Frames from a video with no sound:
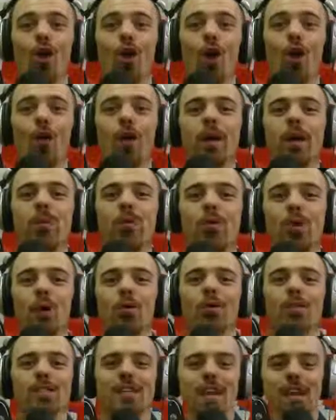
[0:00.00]
Going
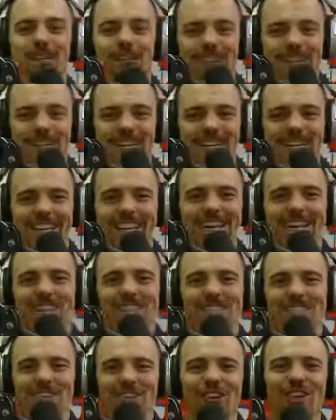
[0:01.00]
Broke Safely.
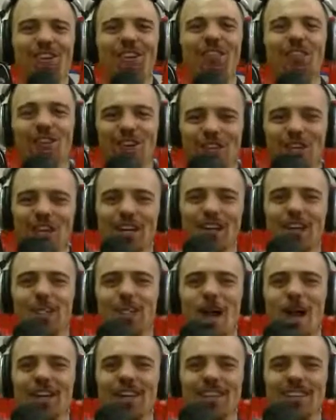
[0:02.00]
So you feel good
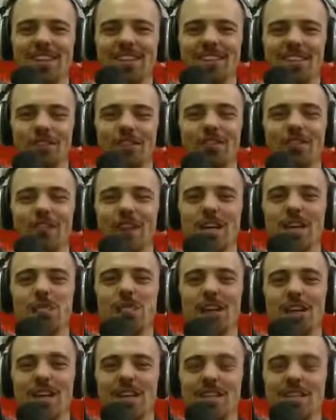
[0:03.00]
about your
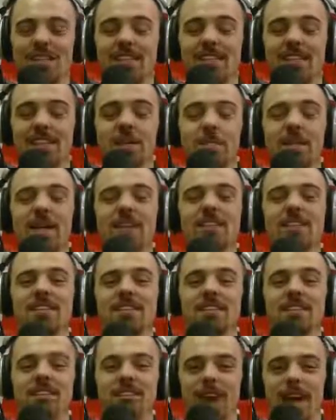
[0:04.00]
investment in a CD because
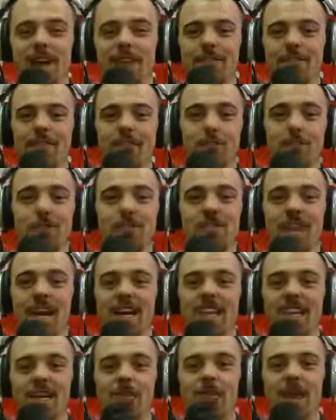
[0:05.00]
it's safe. It's
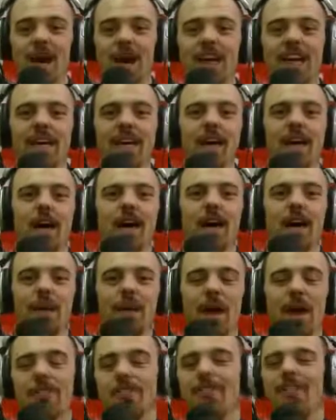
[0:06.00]
protected by
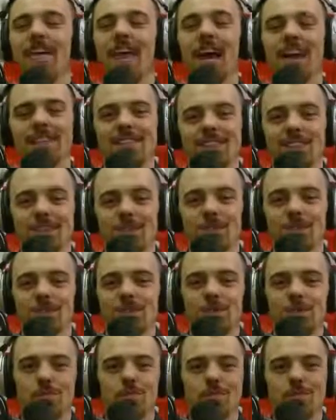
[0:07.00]
FDIC,
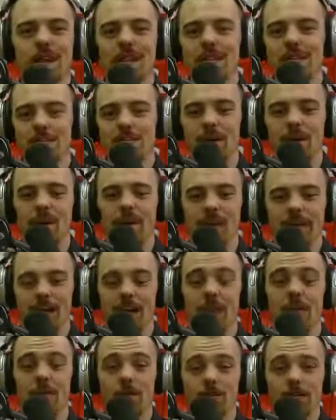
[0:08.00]
which is protected by the
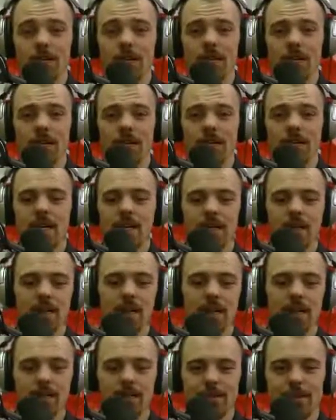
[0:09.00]
government.
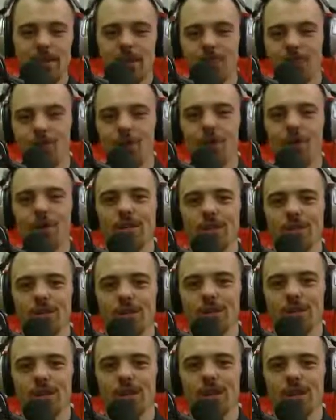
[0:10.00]
And you always
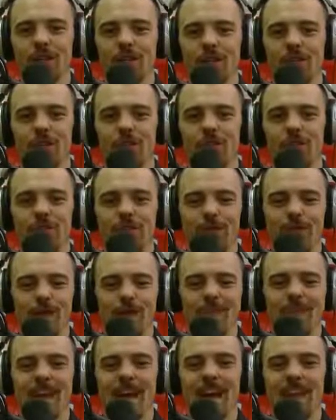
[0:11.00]
know the old
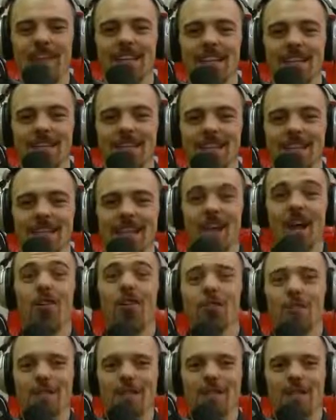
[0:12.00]
fun tagline that the
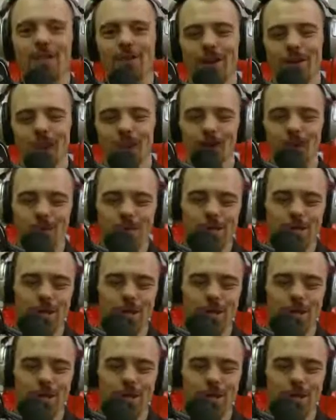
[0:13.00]
government's here to help.